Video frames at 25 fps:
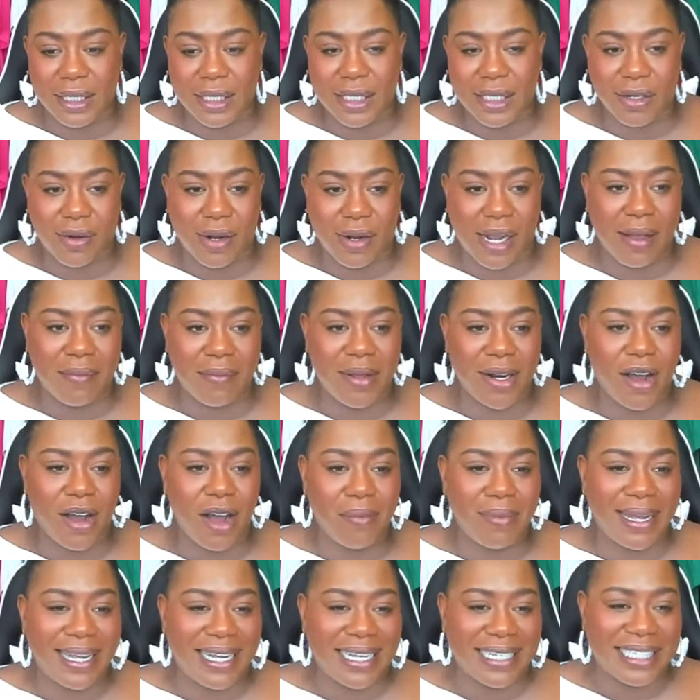Instagram. And
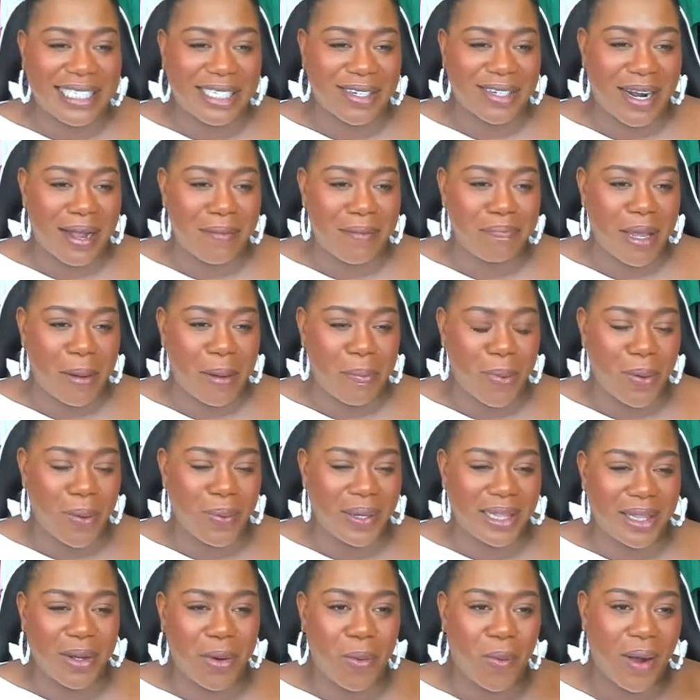all my Instagram
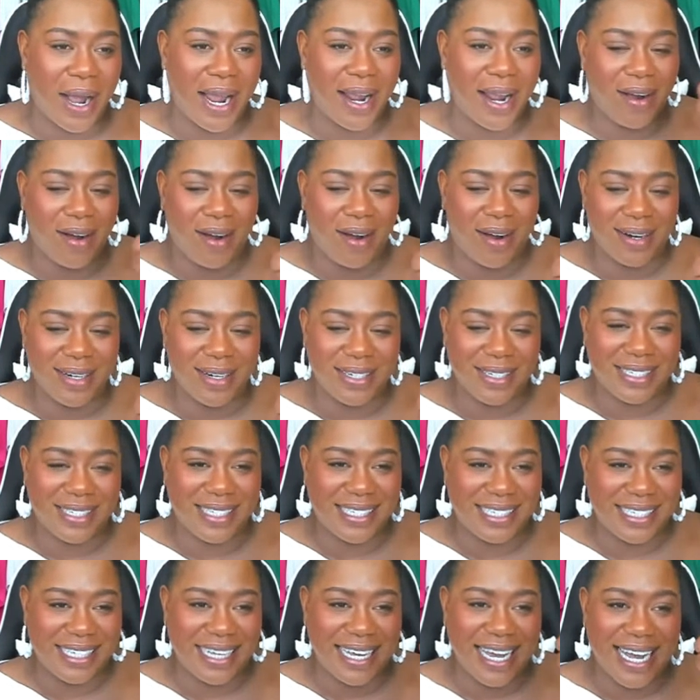people with the white
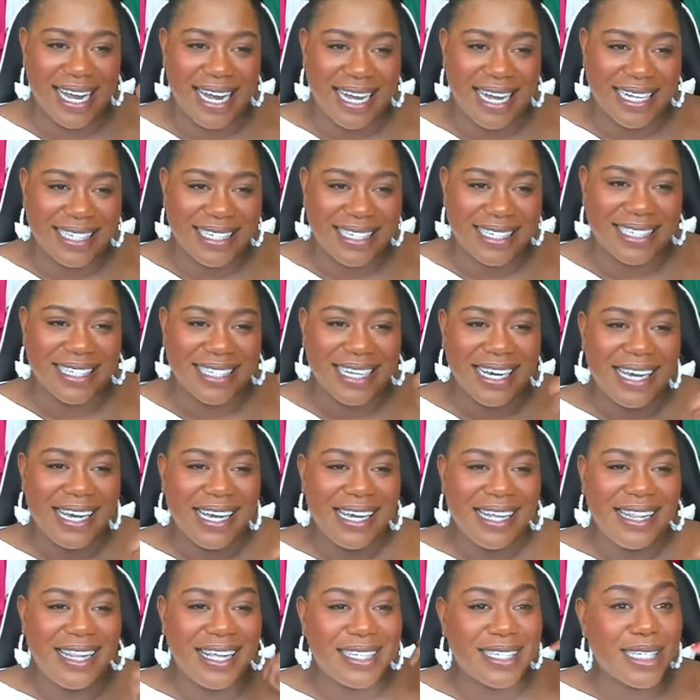hearts. Yes,
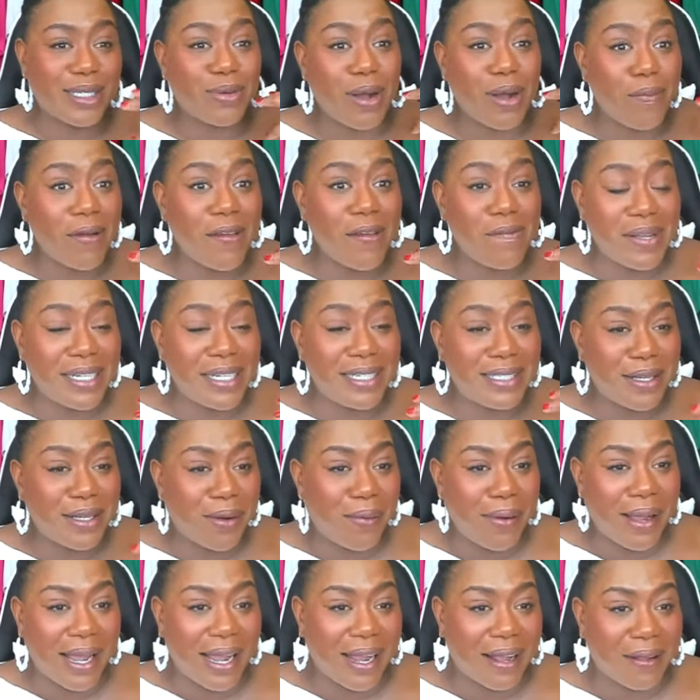this is what we've been
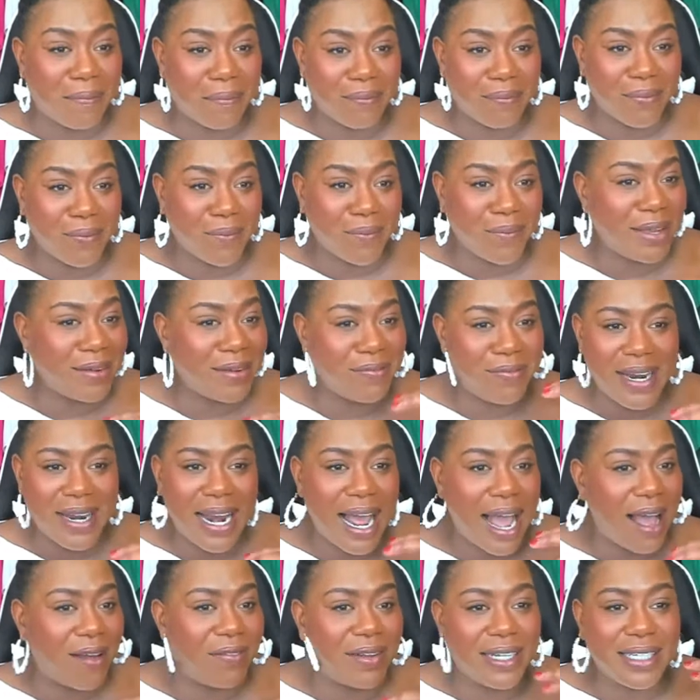doing. We've
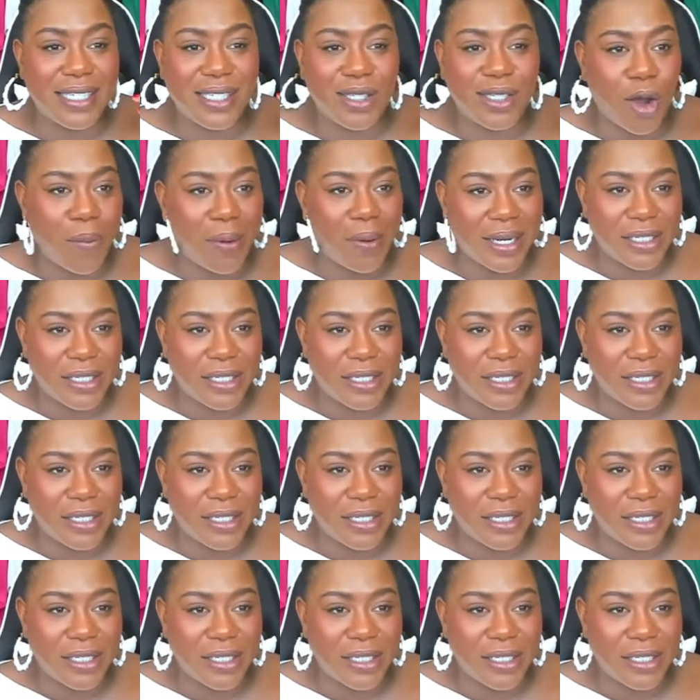been having so